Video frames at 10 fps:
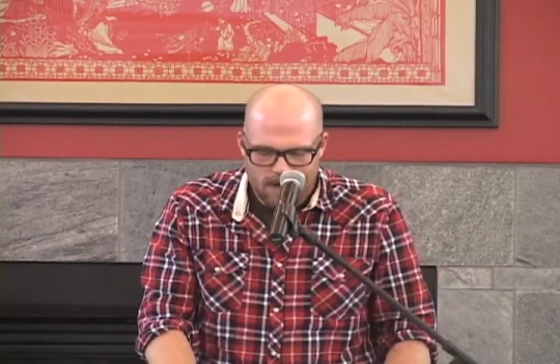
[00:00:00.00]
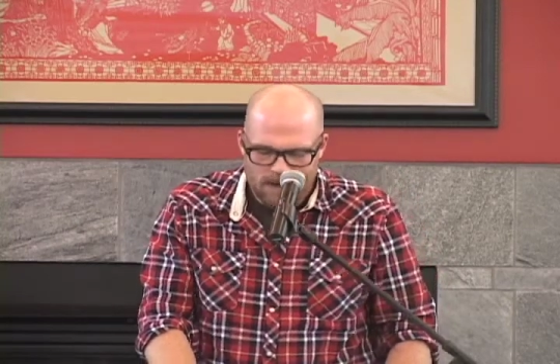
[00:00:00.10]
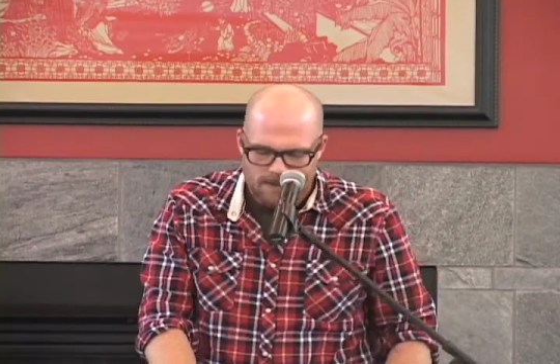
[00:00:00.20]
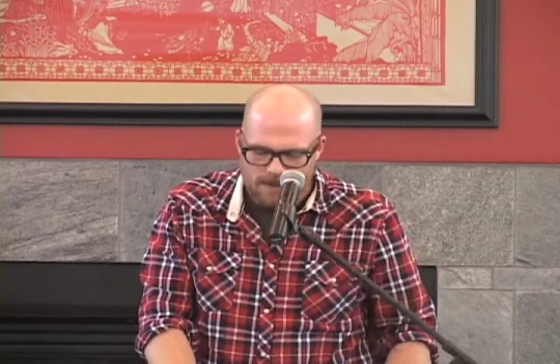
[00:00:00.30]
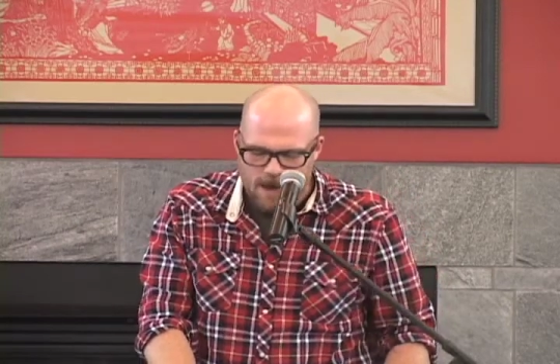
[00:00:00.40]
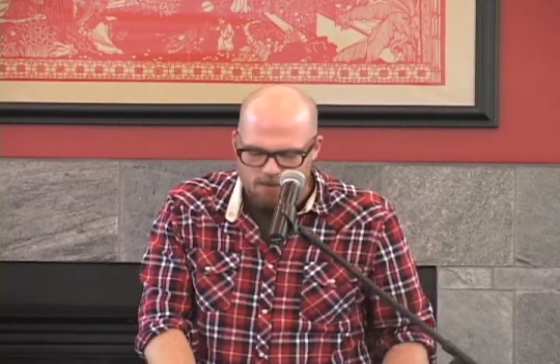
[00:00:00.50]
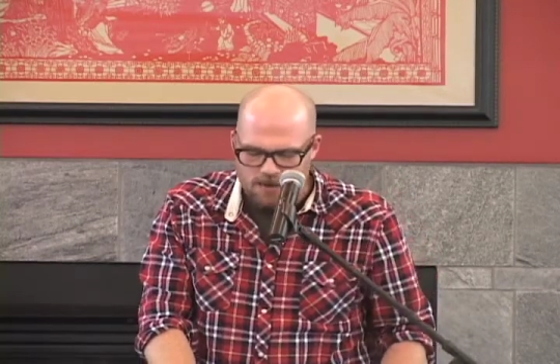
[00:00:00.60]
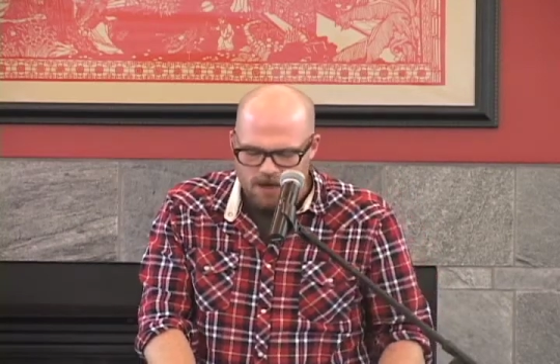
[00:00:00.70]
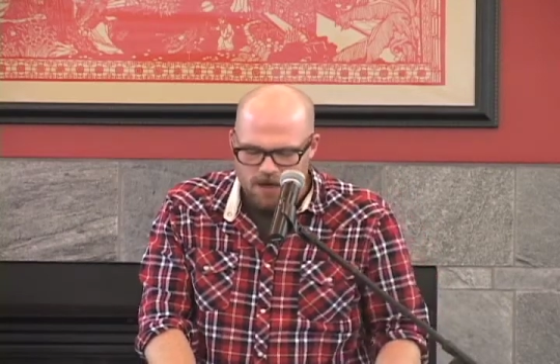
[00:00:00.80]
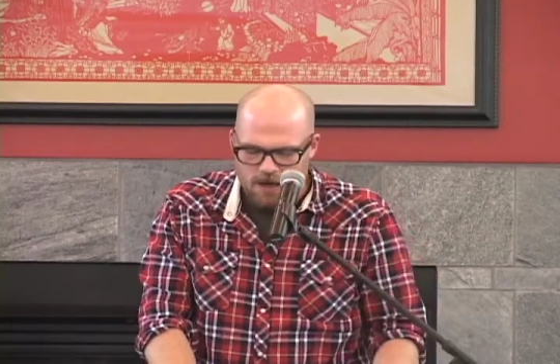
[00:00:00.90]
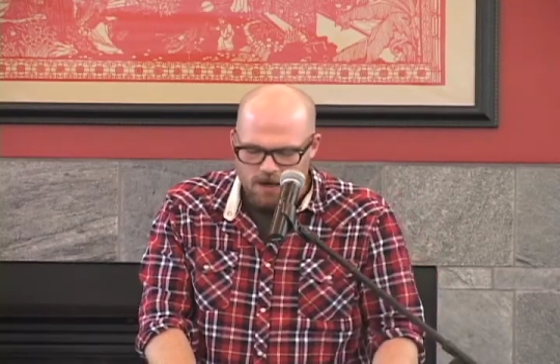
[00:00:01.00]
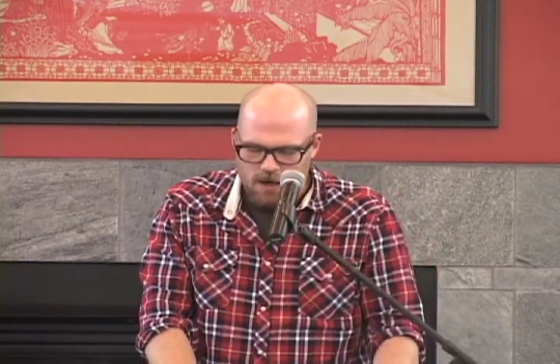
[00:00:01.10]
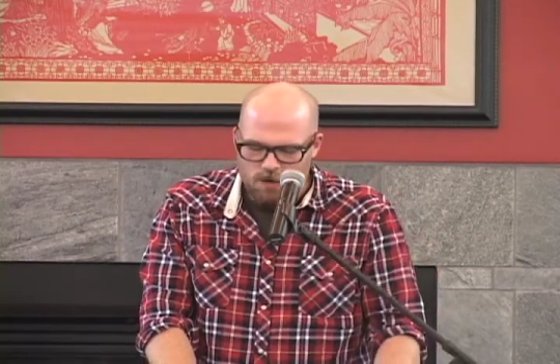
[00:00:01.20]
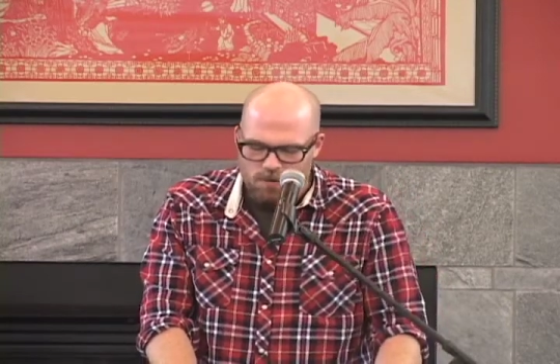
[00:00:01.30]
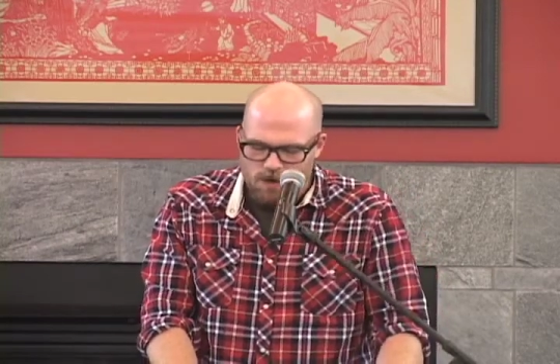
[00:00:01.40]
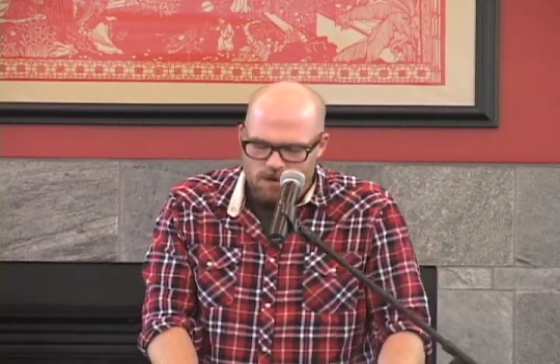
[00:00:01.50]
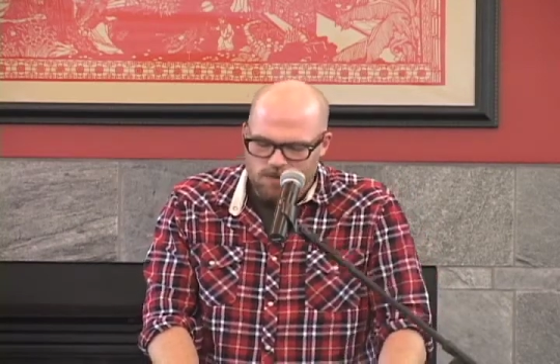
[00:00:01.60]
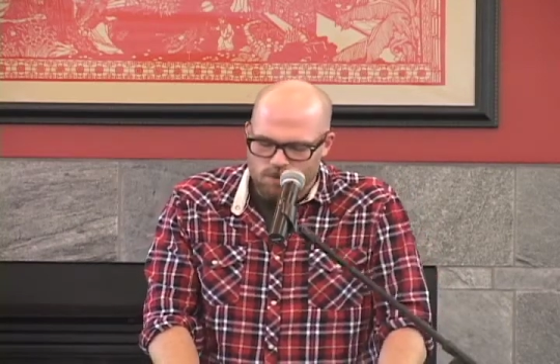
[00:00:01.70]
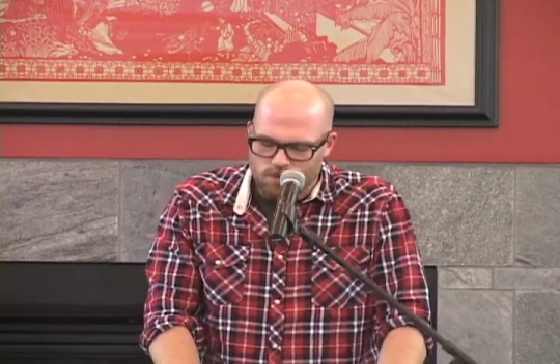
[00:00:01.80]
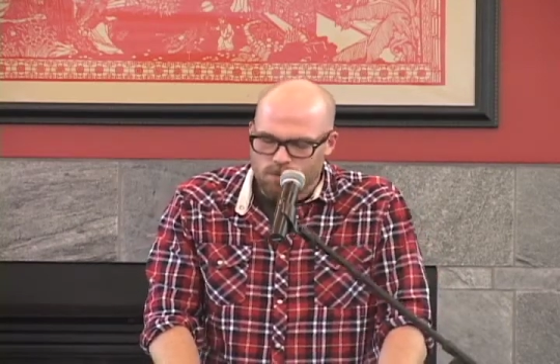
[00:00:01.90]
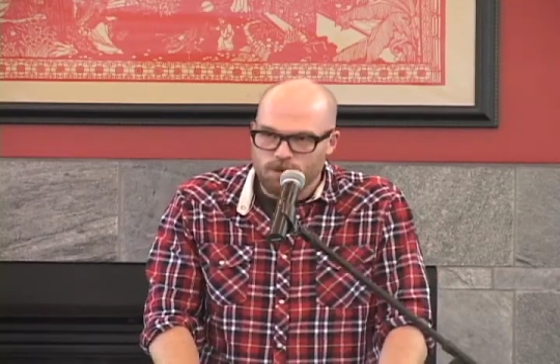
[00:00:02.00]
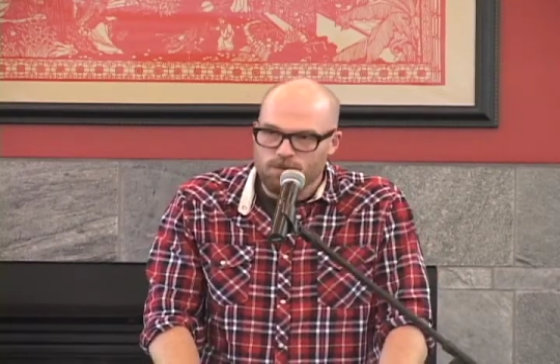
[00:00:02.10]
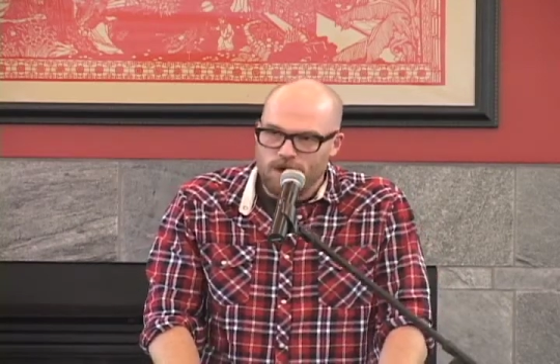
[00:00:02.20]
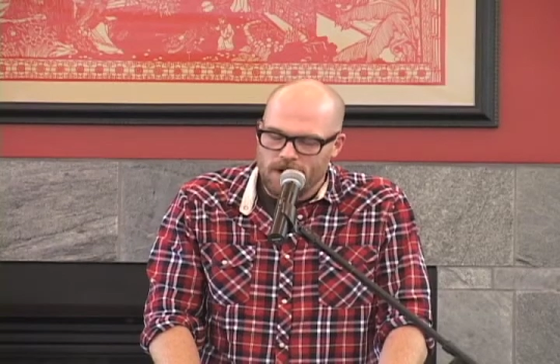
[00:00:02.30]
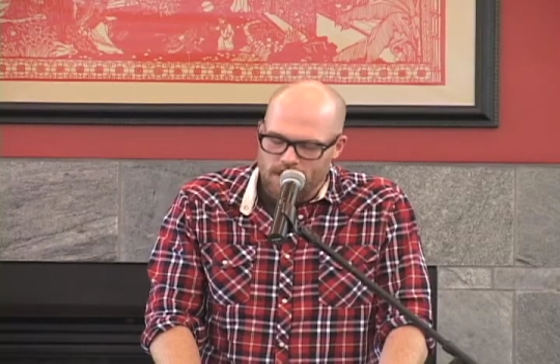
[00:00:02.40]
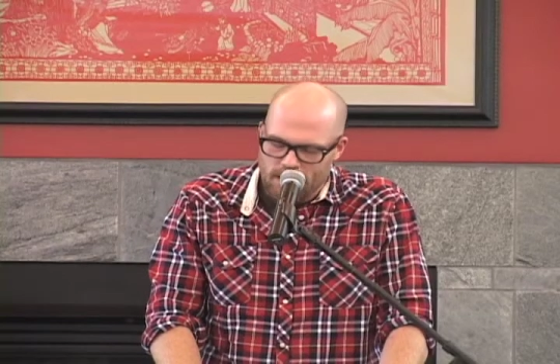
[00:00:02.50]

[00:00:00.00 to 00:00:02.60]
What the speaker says: a snapshot, but also a blueprint.